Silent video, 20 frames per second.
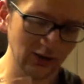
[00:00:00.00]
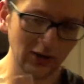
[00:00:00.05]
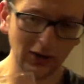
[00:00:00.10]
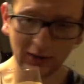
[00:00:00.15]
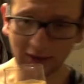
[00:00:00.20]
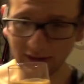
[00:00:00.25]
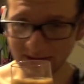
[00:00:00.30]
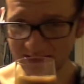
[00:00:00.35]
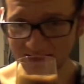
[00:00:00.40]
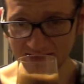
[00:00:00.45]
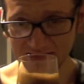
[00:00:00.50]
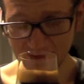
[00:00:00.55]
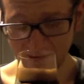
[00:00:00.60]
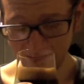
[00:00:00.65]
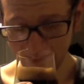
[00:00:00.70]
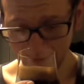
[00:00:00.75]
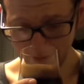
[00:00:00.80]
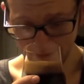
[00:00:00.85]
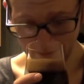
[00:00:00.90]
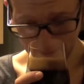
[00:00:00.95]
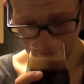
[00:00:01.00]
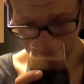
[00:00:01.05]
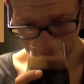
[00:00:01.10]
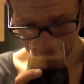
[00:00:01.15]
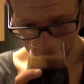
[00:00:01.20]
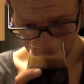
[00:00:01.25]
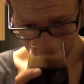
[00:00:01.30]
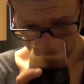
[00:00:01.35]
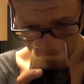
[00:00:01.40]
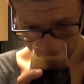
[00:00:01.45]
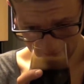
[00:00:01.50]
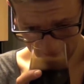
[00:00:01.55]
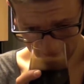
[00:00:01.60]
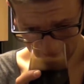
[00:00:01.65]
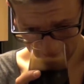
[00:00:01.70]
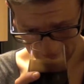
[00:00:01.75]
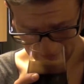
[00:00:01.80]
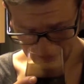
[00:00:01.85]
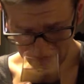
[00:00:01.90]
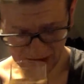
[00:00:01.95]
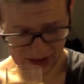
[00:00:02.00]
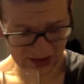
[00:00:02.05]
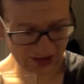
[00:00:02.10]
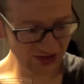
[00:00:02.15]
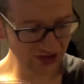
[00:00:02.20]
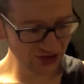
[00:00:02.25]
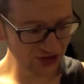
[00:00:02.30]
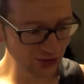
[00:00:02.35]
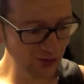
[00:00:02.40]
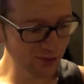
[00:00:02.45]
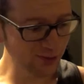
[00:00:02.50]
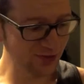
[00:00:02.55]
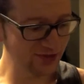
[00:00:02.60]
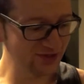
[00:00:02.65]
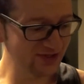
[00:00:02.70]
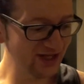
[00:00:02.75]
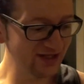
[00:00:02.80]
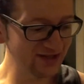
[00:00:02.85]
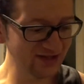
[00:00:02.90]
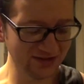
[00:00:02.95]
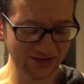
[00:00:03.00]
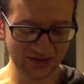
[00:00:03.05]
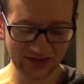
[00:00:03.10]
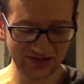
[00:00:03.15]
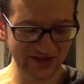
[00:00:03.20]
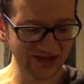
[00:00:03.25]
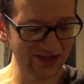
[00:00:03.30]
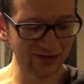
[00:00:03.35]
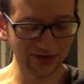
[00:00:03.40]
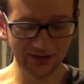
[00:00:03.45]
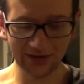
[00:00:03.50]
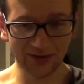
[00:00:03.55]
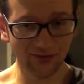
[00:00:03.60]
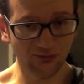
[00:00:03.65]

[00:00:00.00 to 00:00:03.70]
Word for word: God, this is super intense and distilled.